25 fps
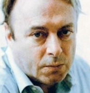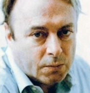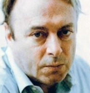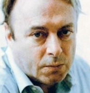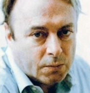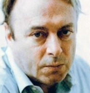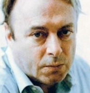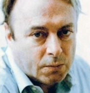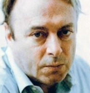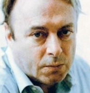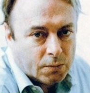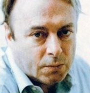
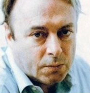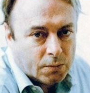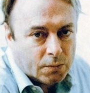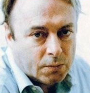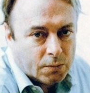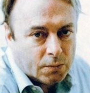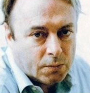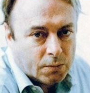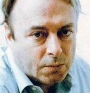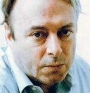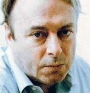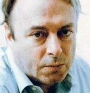
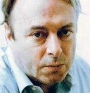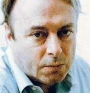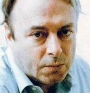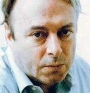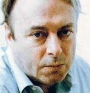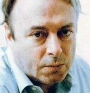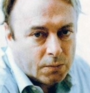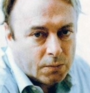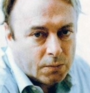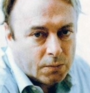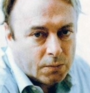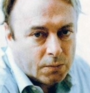
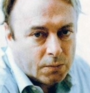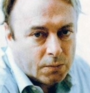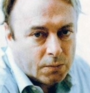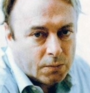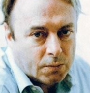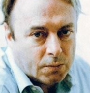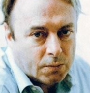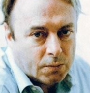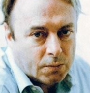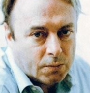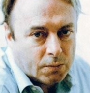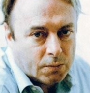
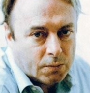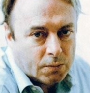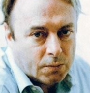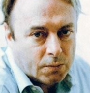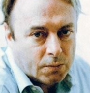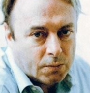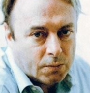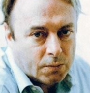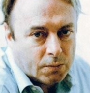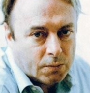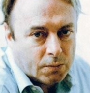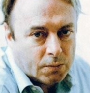
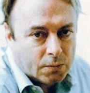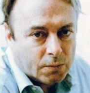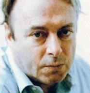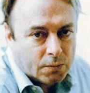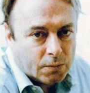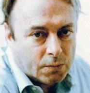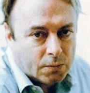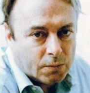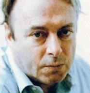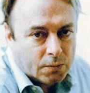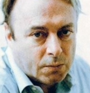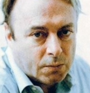
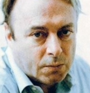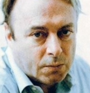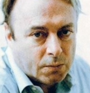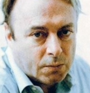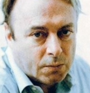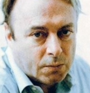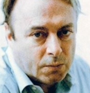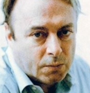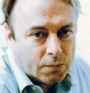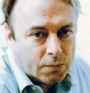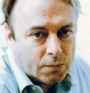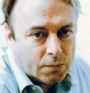
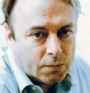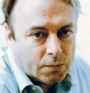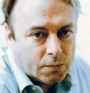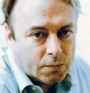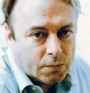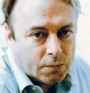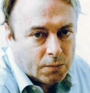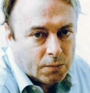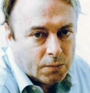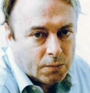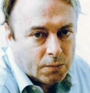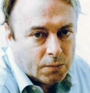
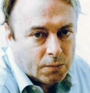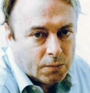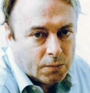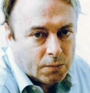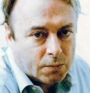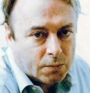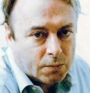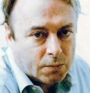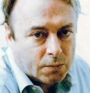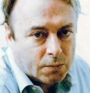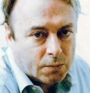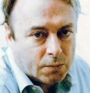
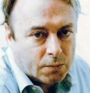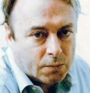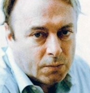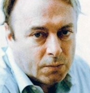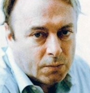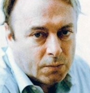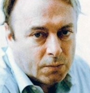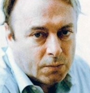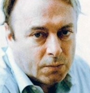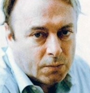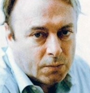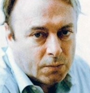
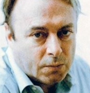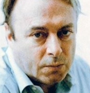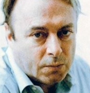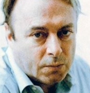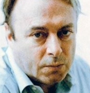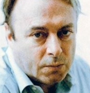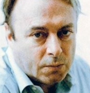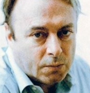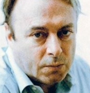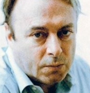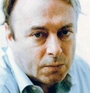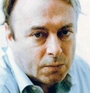
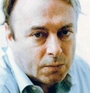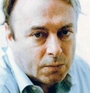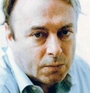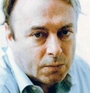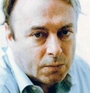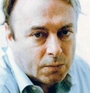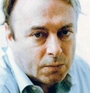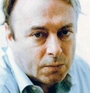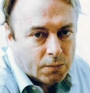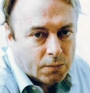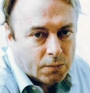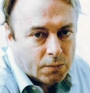
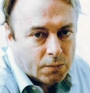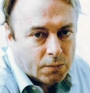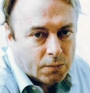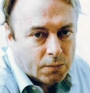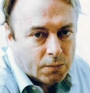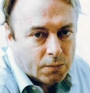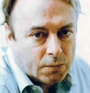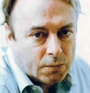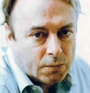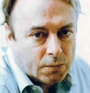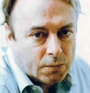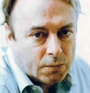
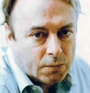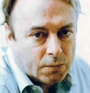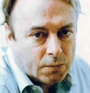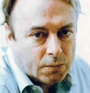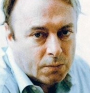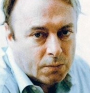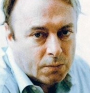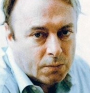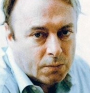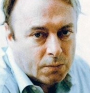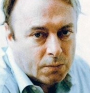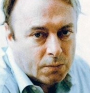
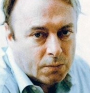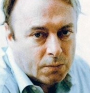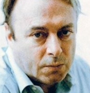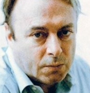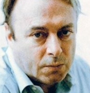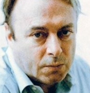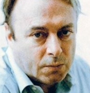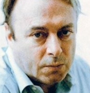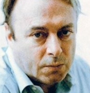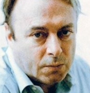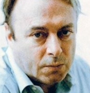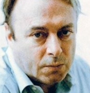
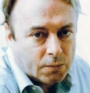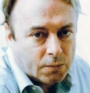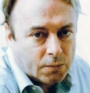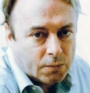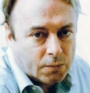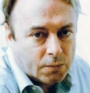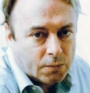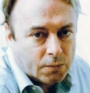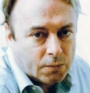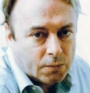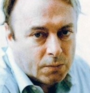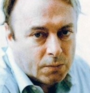
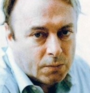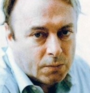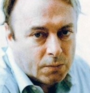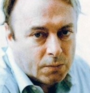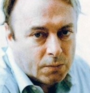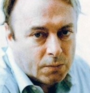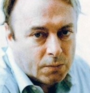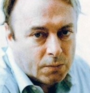The face doesn't move, so there is nothing to read.